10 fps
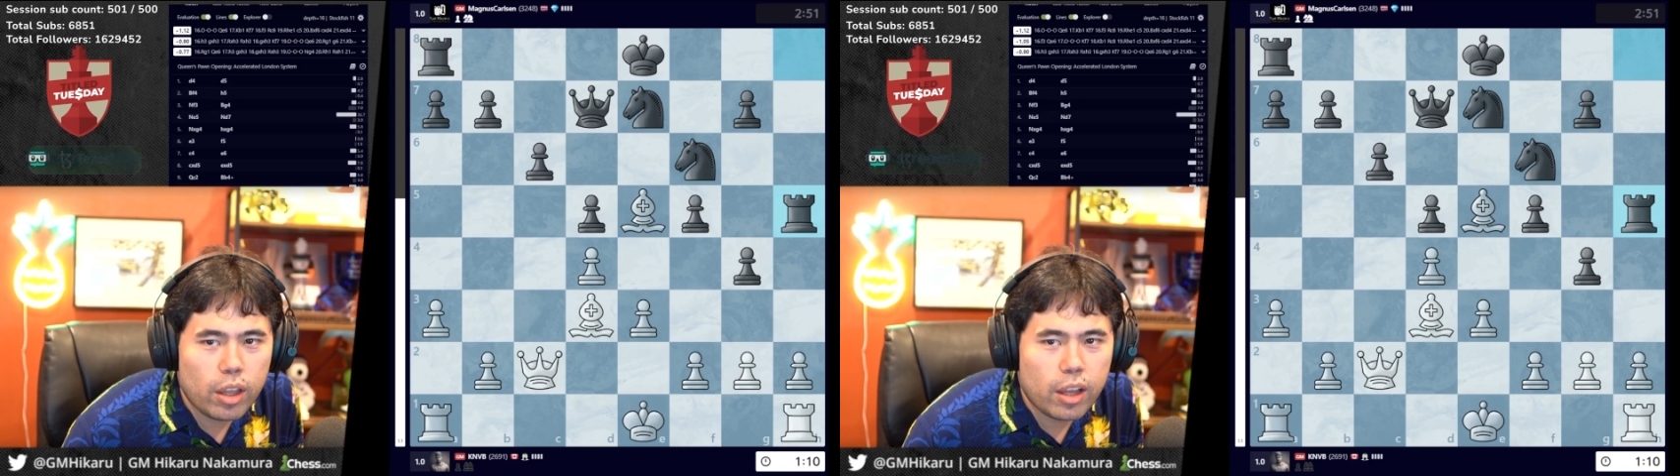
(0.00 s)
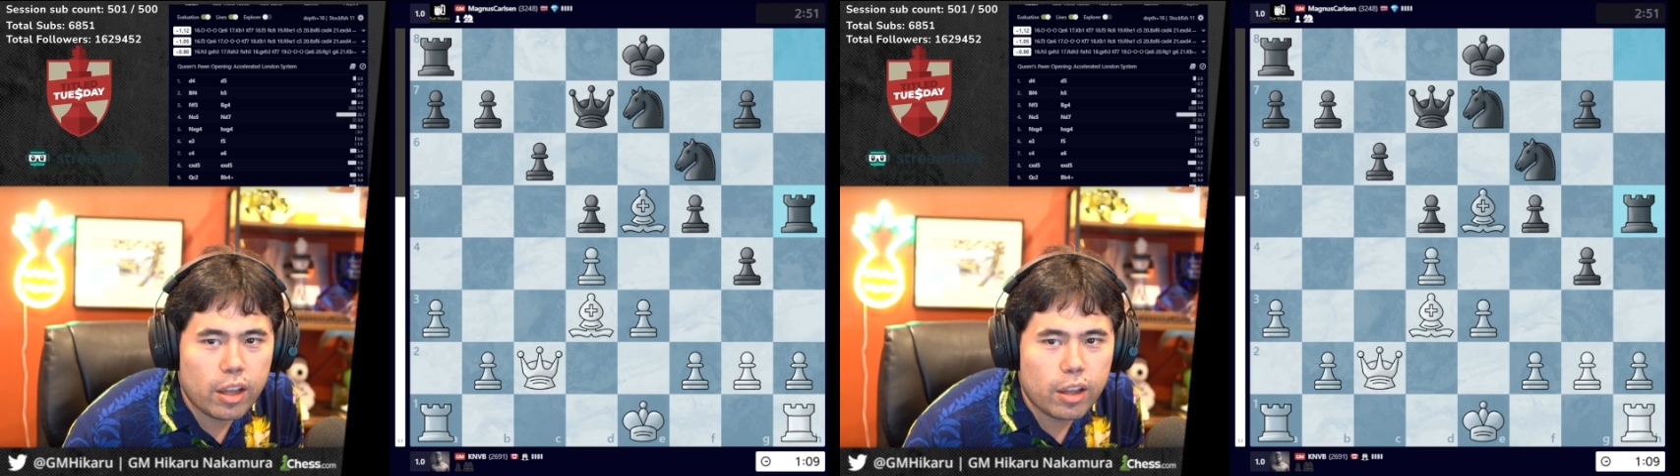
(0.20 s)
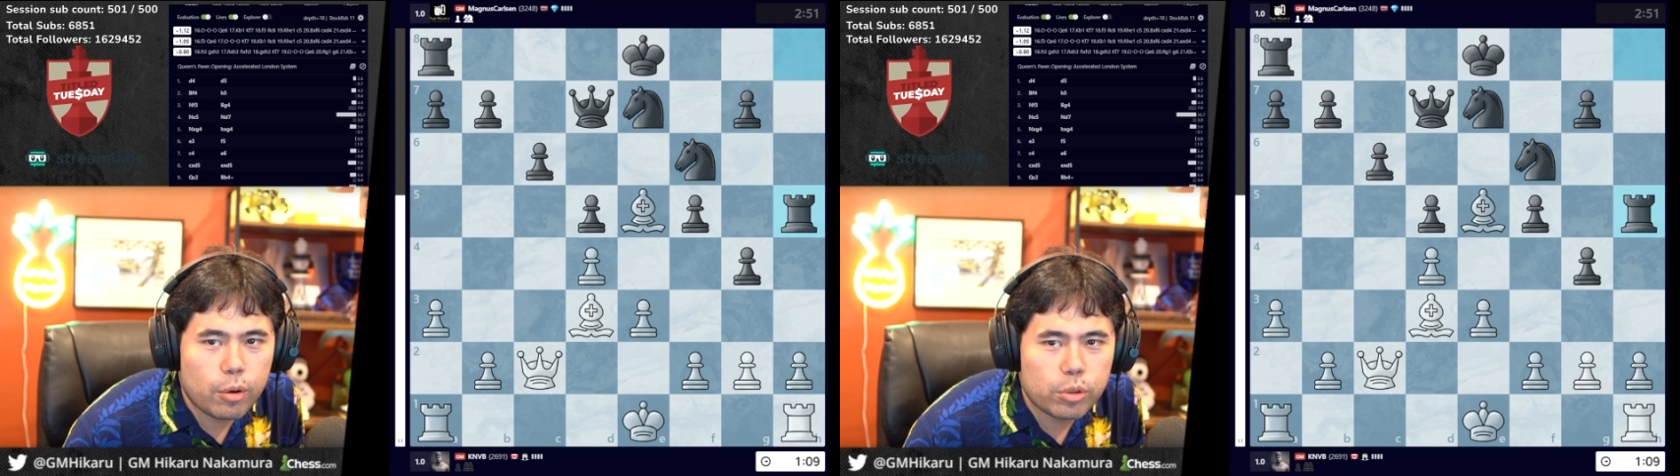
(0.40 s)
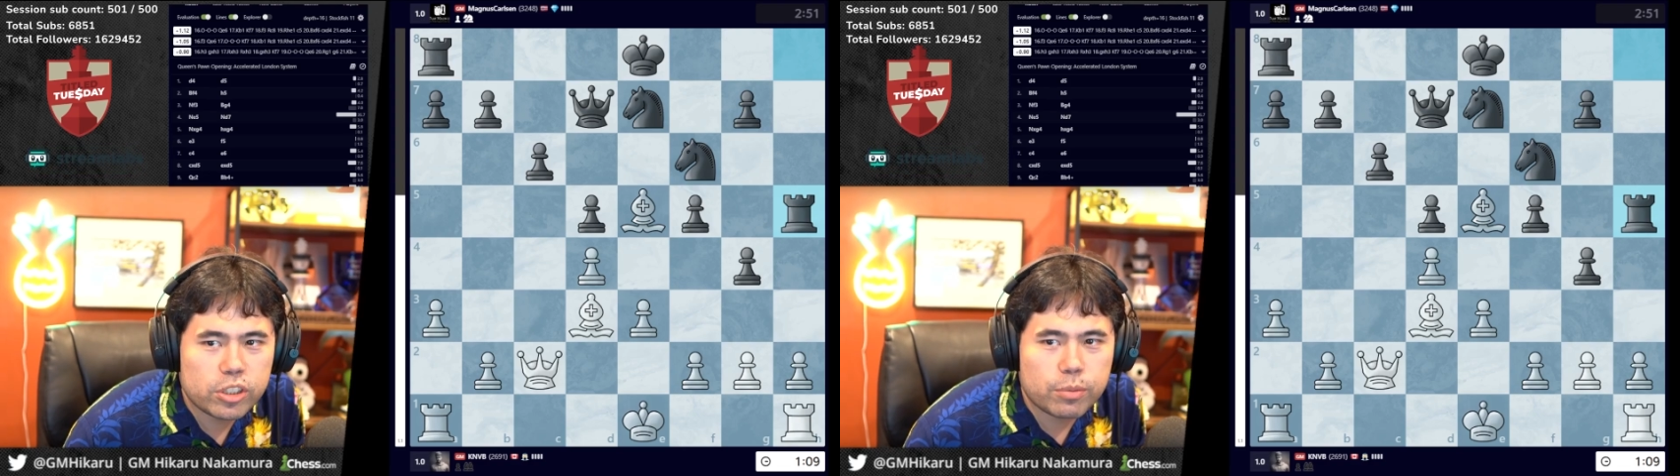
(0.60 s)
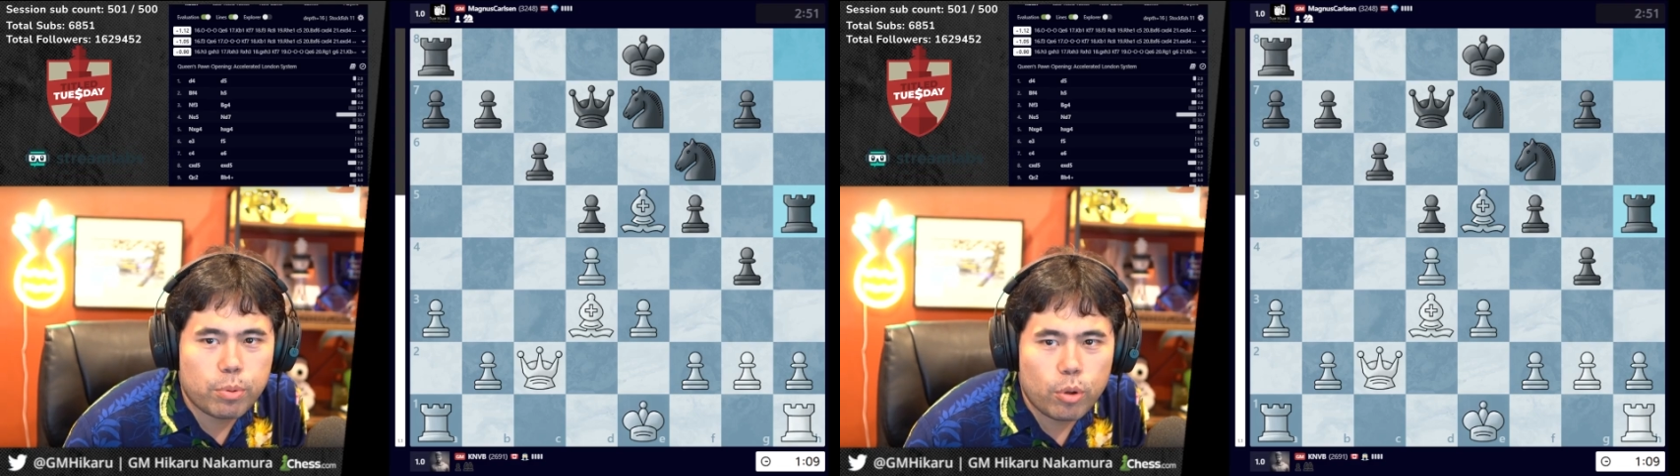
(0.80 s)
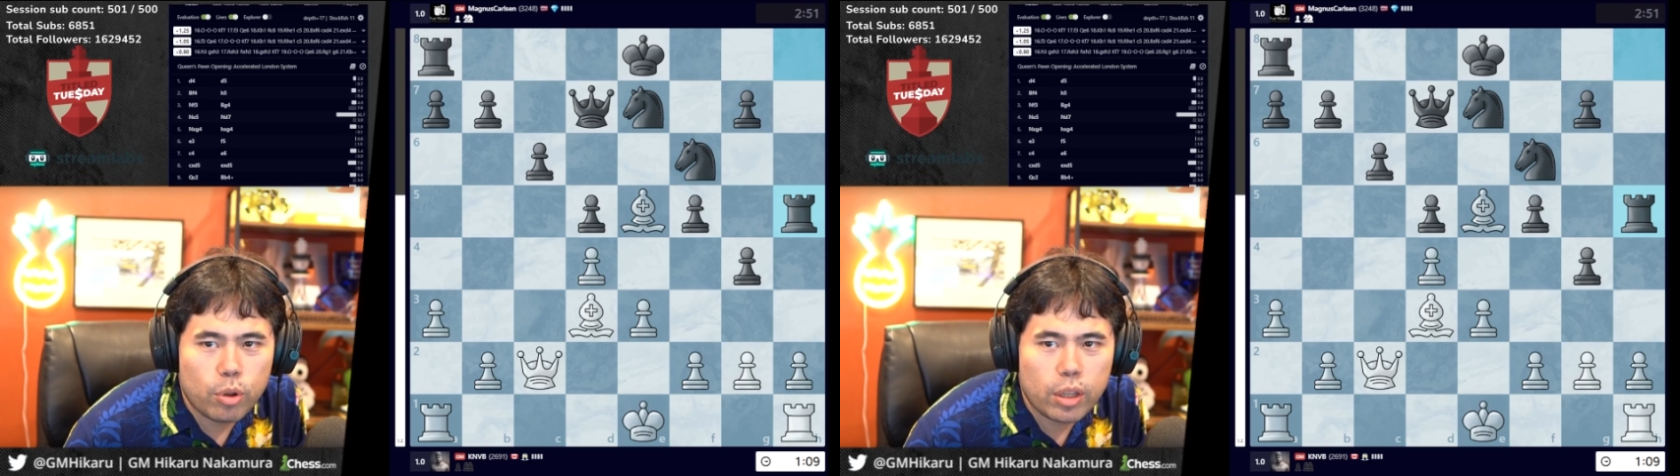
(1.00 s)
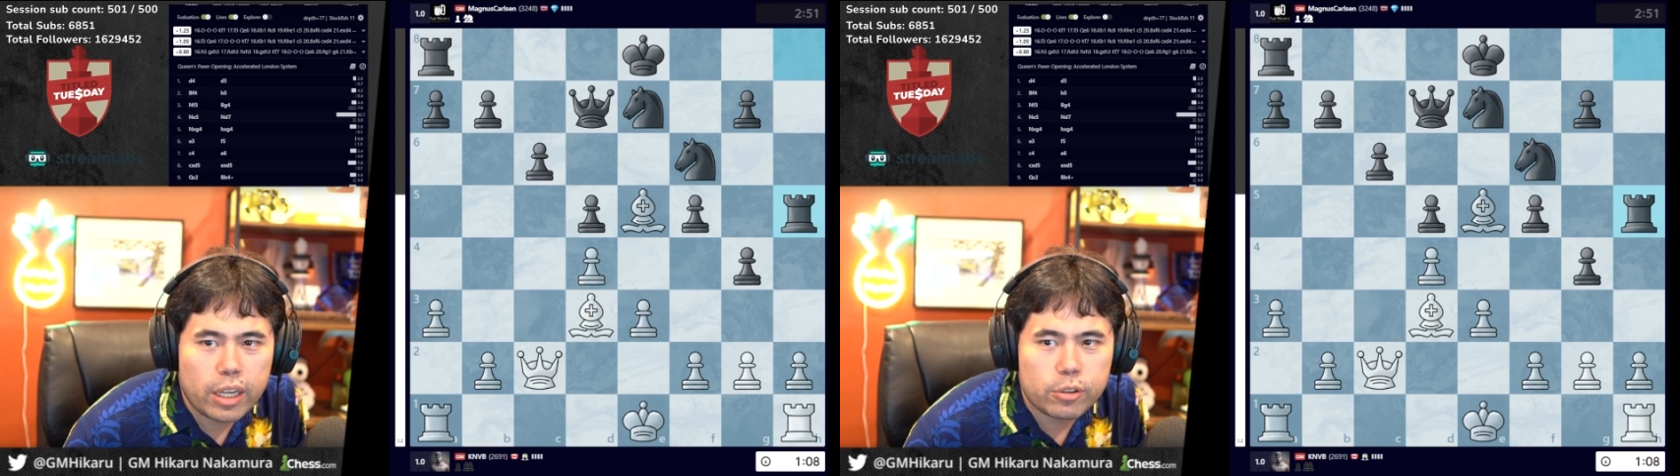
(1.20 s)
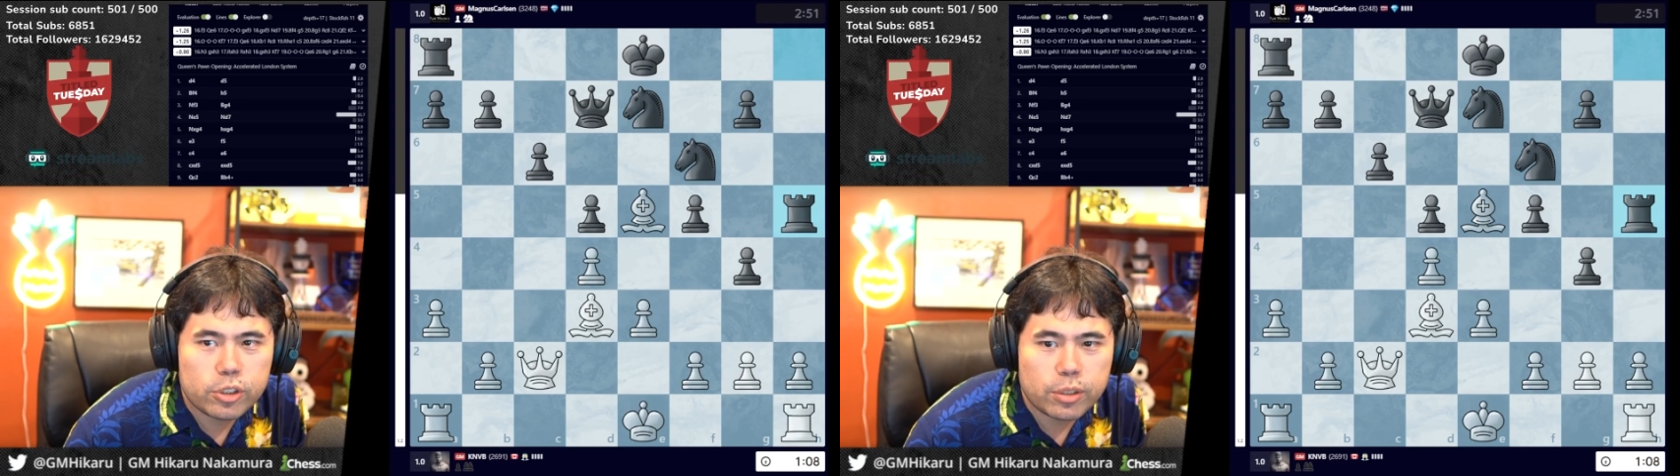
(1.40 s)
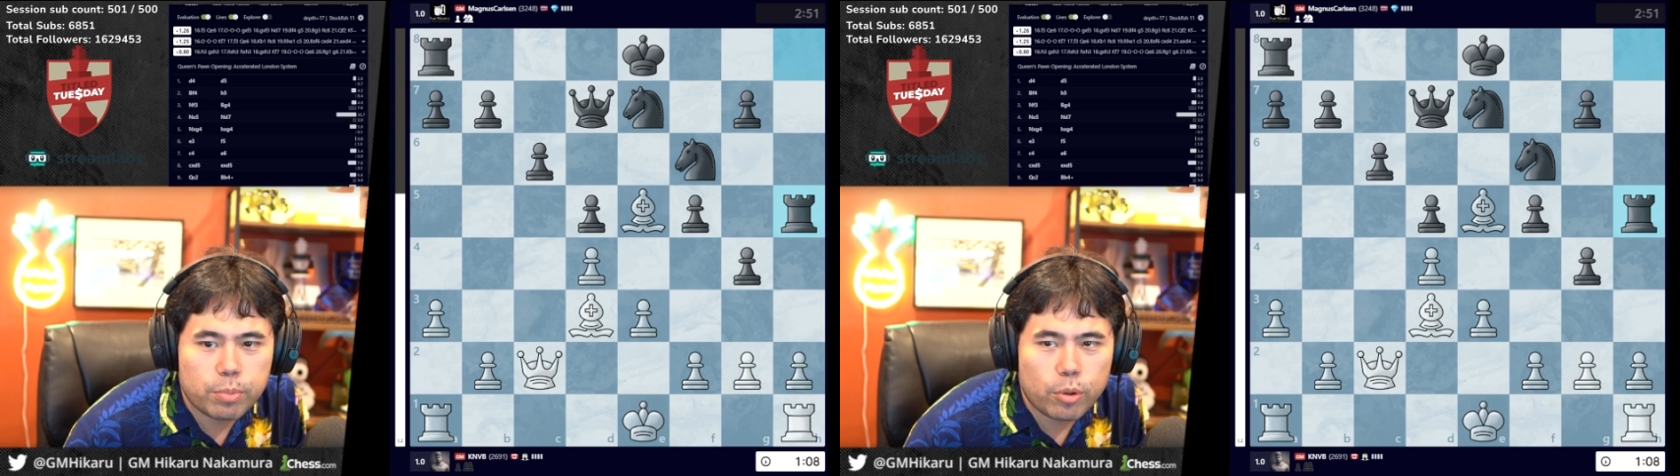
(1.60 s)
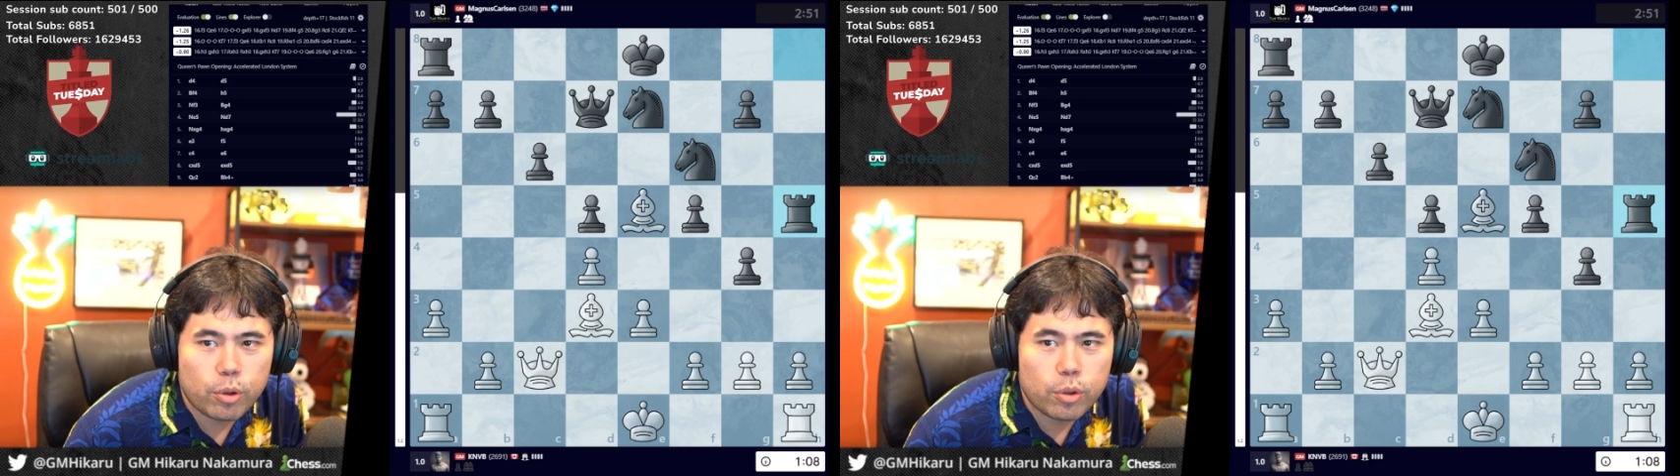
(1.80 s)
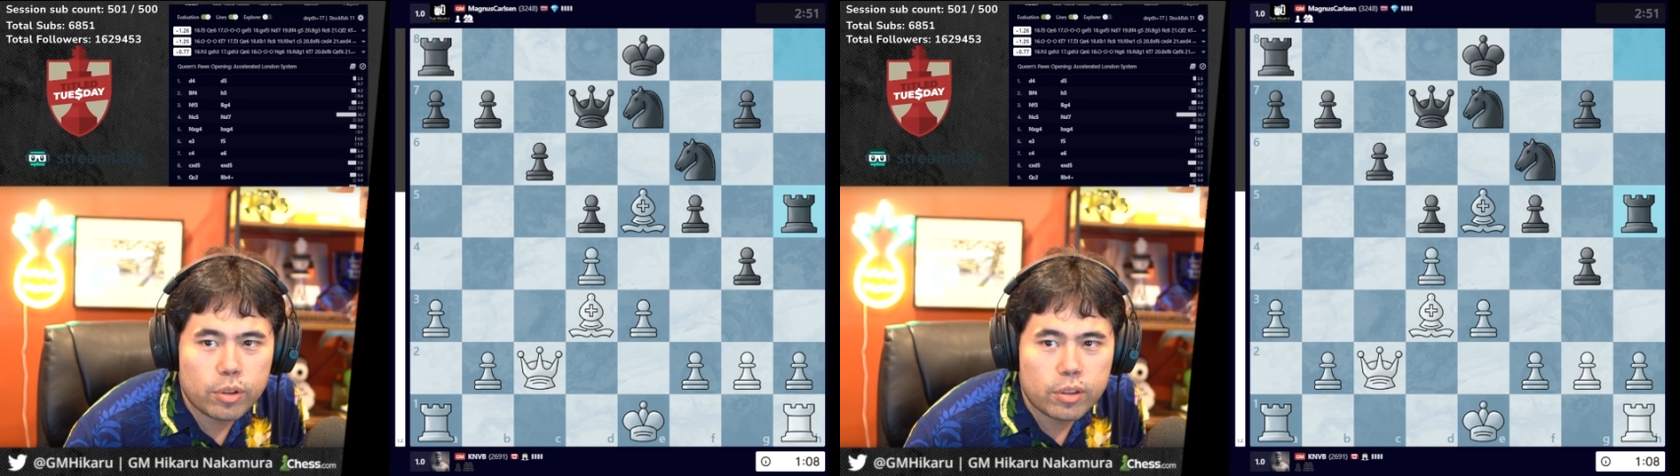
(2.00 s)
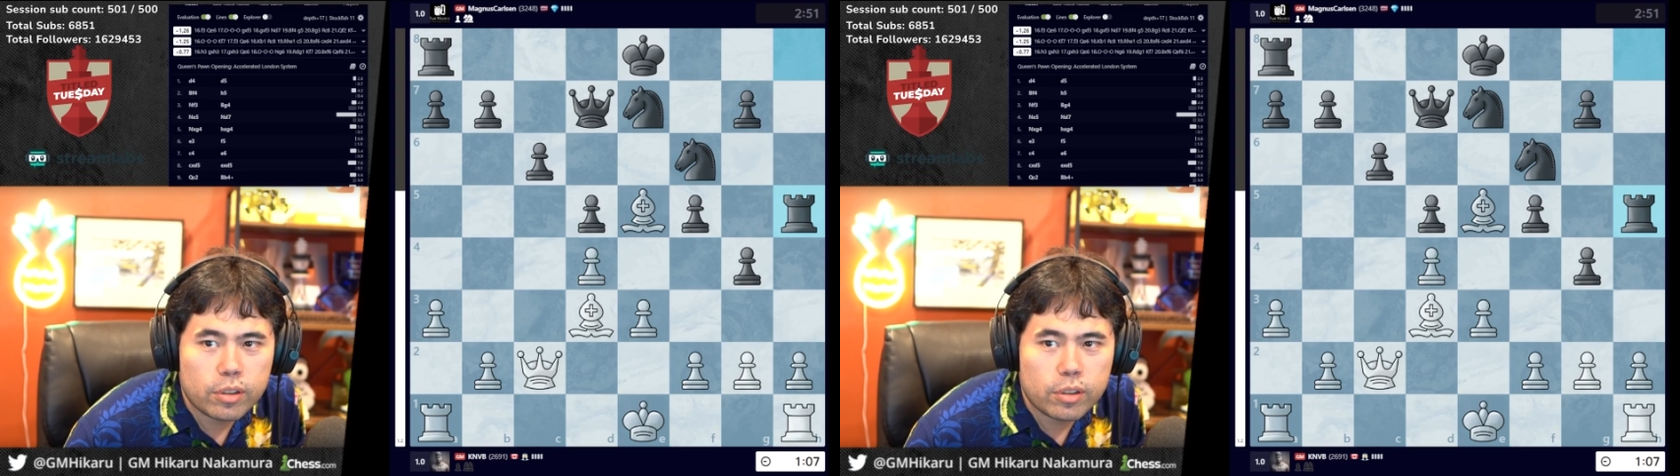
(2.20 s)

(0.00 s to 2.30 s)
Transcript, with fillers: Uh, what's the poll? I don't see the poll.